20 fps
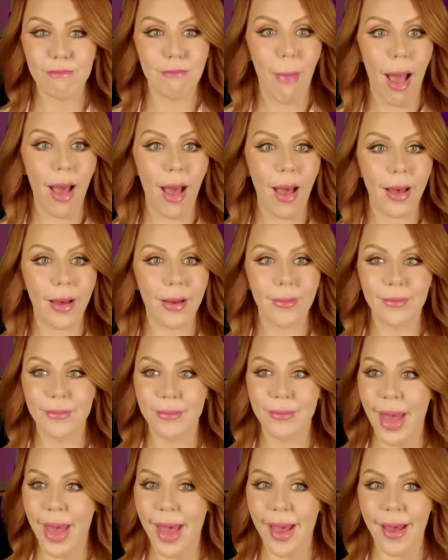Ma,
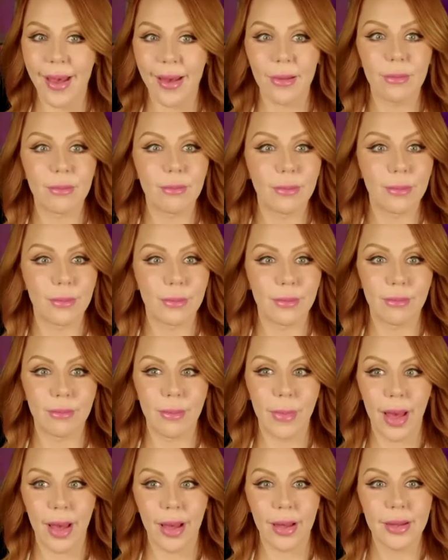Matt, ma.